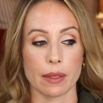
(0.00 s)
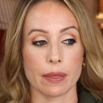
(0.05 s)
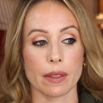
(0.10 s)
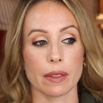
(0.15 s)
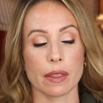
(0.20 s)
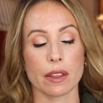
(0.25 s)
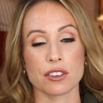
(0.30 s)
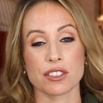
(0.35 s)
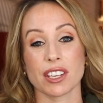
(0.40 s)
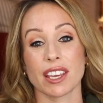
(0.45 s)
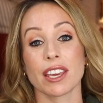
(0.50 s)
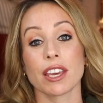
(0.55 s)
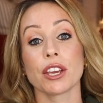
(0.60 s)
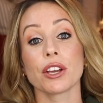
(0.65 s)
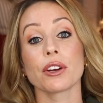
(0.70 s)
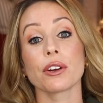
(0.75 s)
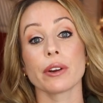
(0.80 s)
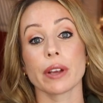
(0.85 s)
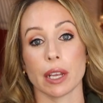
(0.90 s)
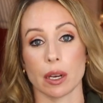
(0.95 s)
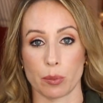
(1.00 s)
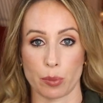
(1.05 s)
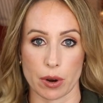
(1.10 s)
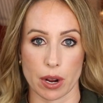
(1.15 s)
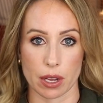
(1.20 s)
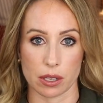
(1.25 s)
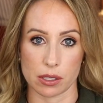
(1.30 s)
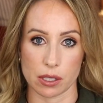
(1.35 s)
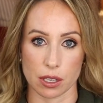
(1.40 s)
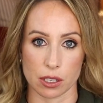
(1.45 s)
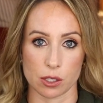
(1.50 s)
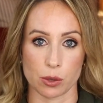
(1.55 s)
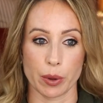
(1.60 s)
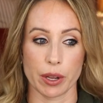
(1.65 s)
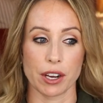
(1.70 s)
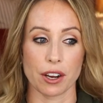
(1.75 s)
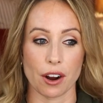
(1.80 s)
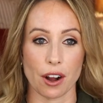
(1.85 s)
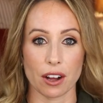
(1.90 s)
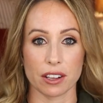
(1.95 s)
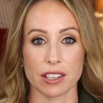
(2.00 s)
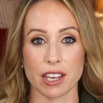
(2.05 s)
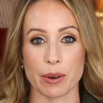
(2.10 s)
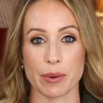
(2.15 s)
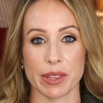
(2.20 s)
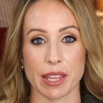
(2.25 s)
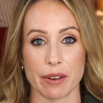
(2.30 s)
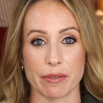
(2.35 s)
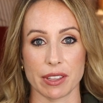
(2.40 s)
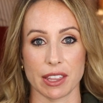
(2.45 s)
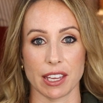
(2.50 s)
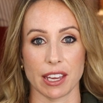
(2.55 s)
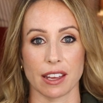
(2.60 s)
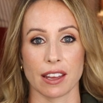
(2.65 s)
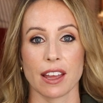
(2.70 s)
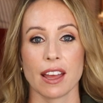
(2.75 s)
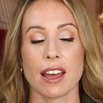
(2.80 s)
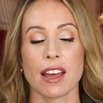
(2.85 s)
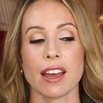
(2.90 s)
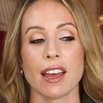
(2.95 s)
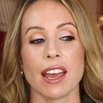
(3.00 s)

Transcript: and then there's a curing process when you're all done with everything.